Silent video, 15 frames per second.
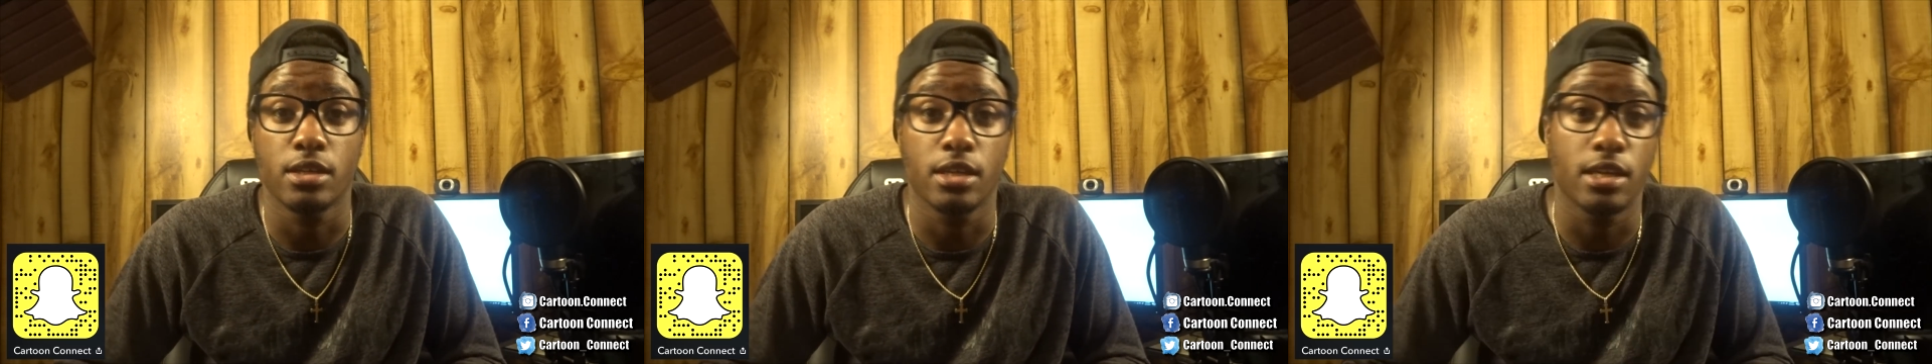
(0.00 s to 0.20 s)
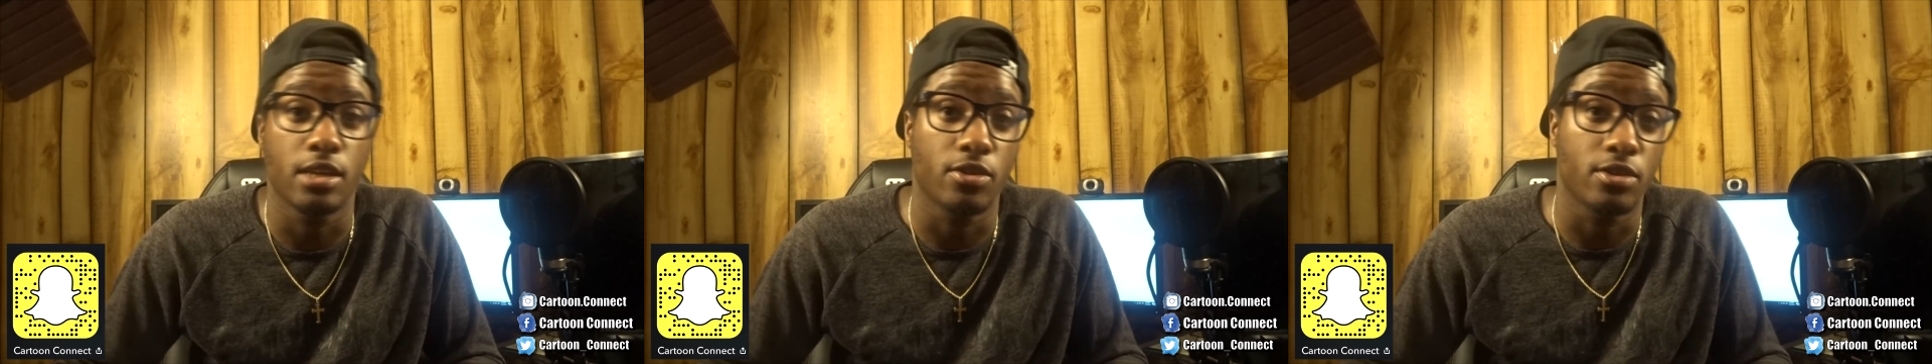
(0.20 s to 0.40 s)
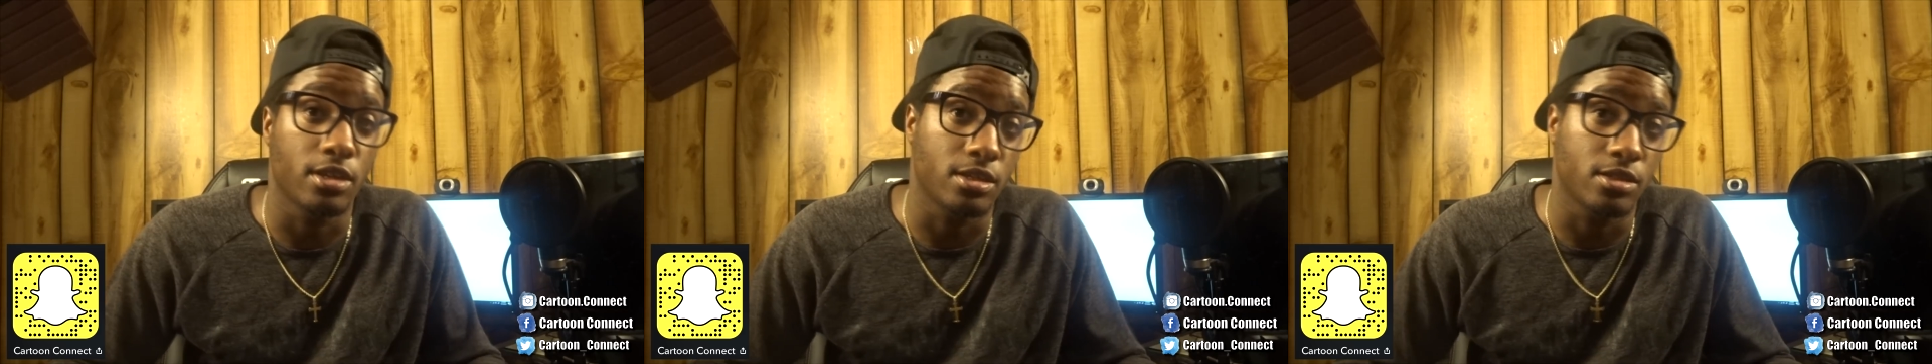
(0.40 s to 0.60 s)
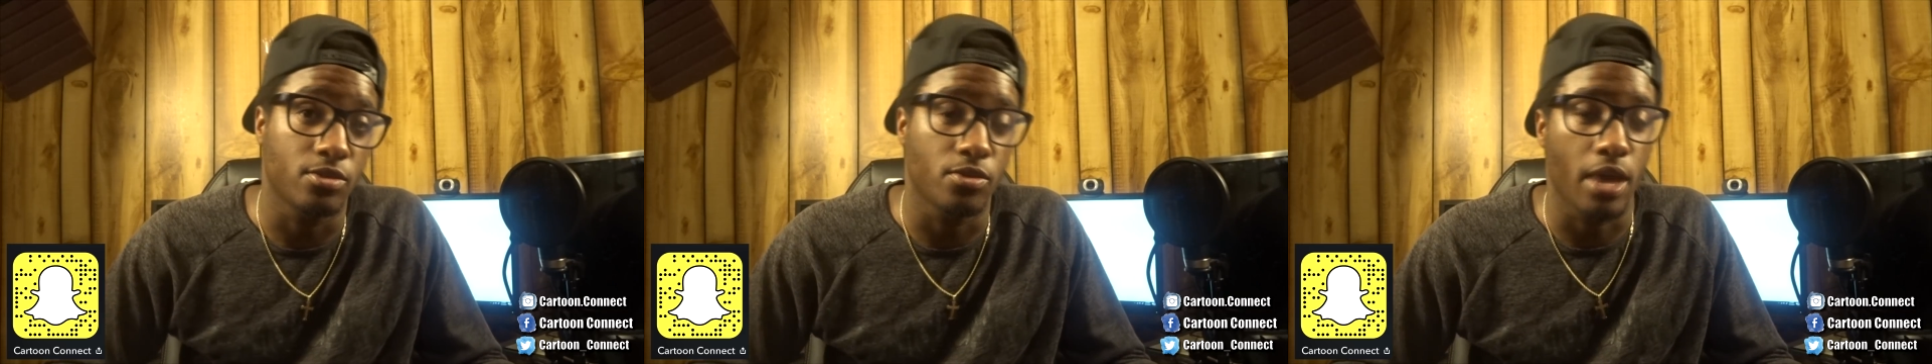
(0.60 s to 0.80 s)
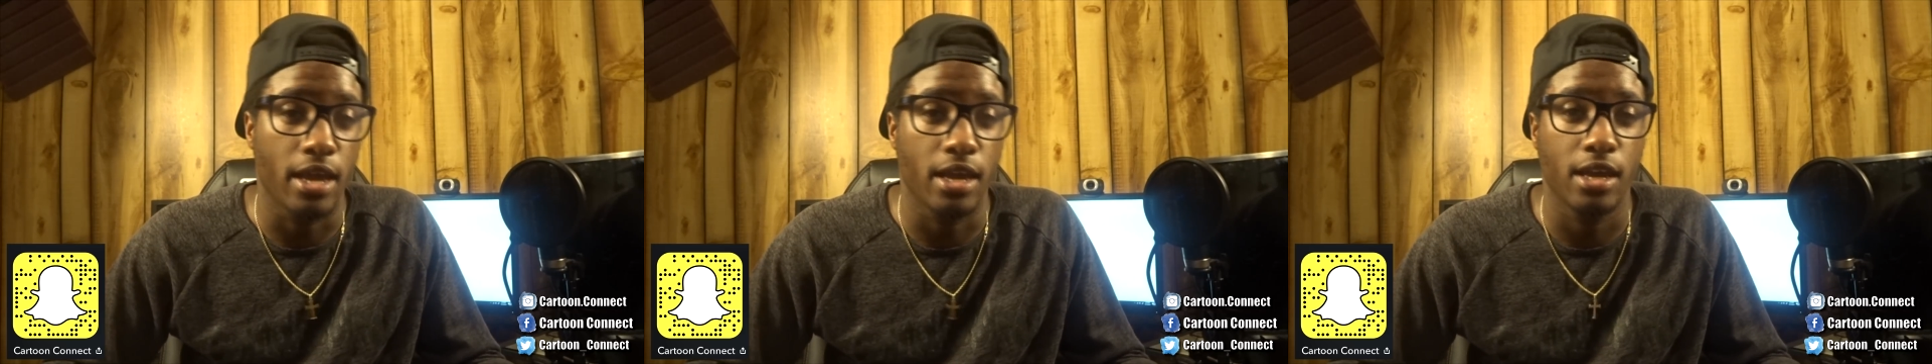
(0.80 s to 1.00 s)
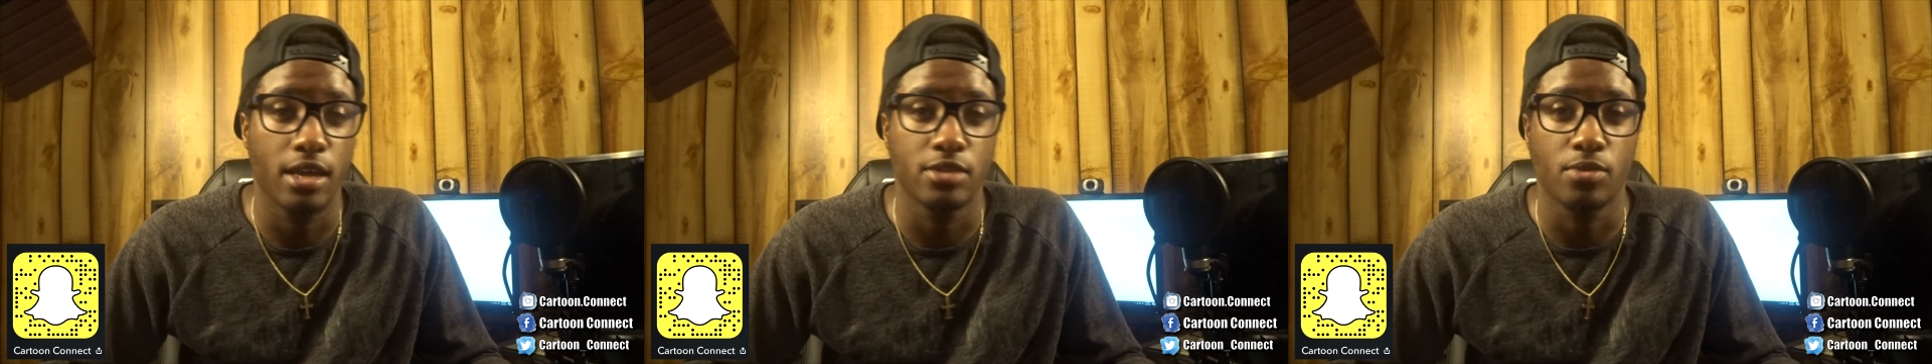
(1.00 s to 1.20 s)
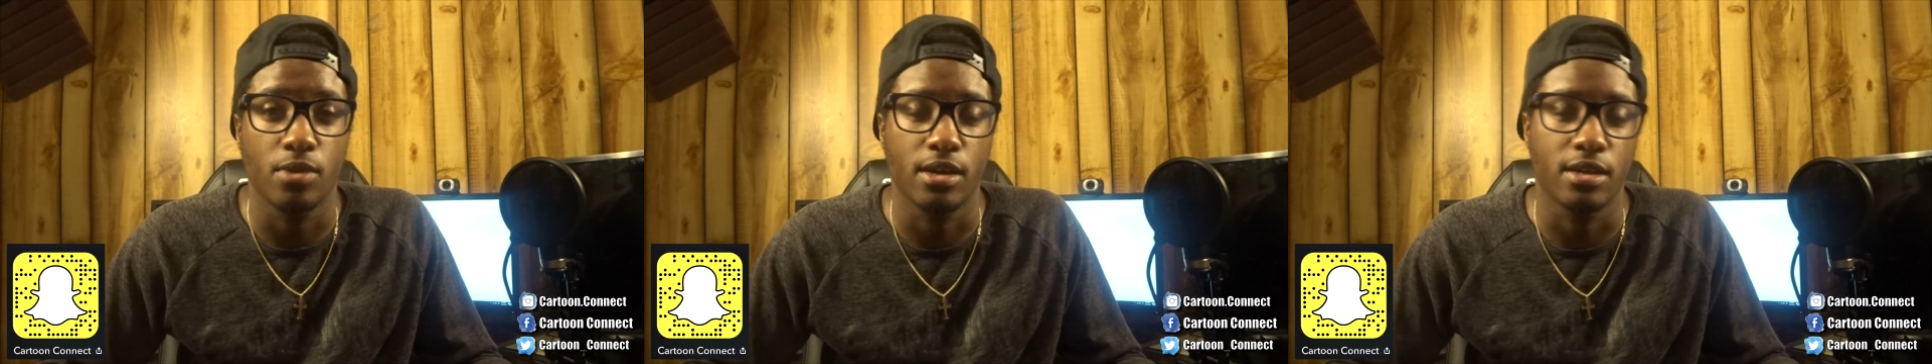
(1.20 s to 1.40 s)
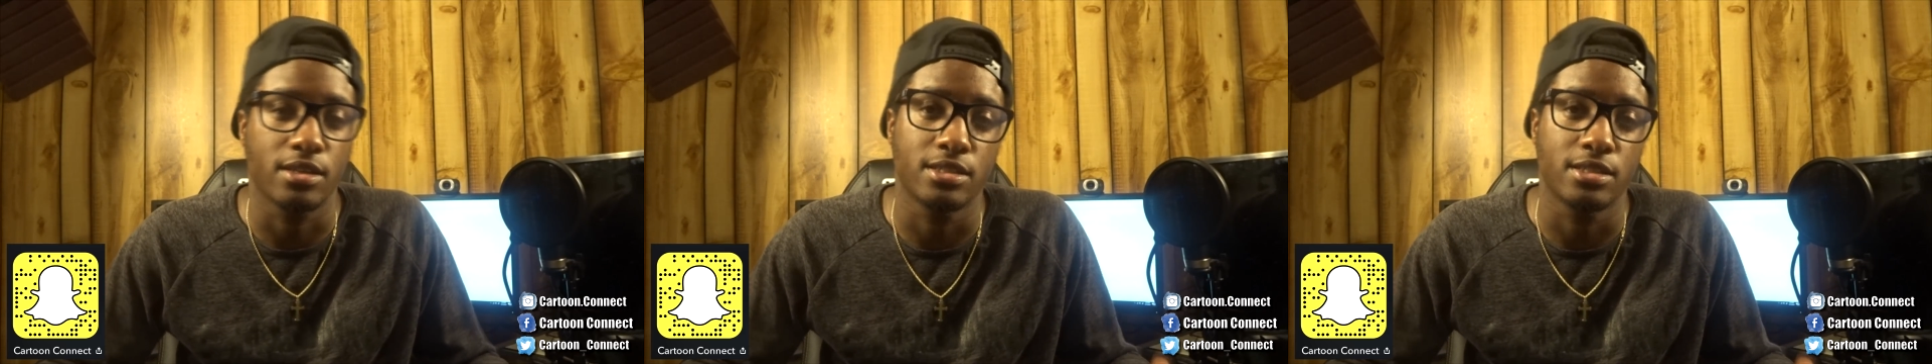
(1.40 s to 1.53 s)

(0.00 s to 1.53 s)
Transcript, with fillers: could get on this new Hey Antwon,